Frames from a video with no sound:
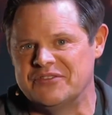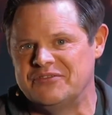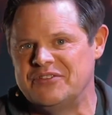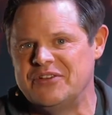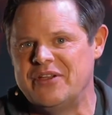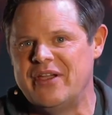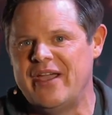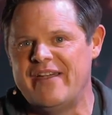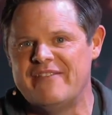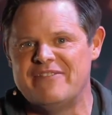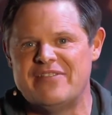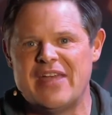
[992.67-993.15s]
If
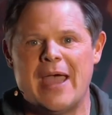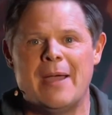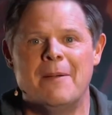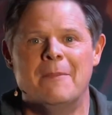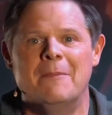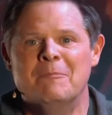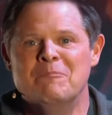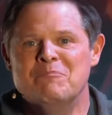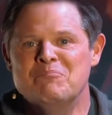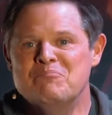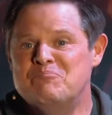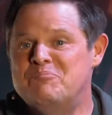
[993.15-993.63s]
you have
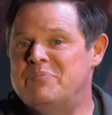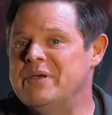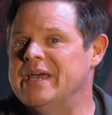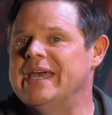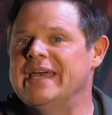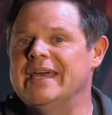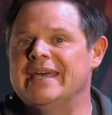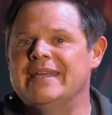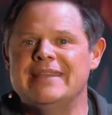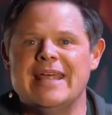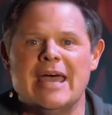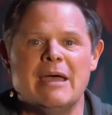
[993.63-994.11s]
that
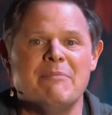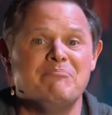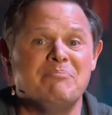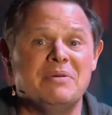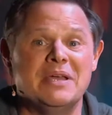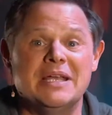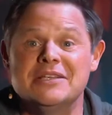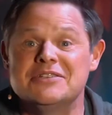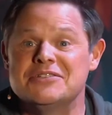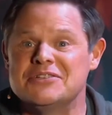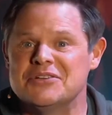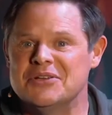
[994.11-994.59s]
pen, that
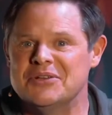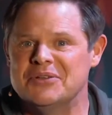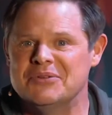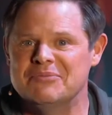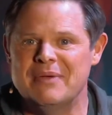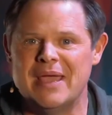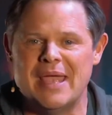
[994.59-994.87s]
pencil,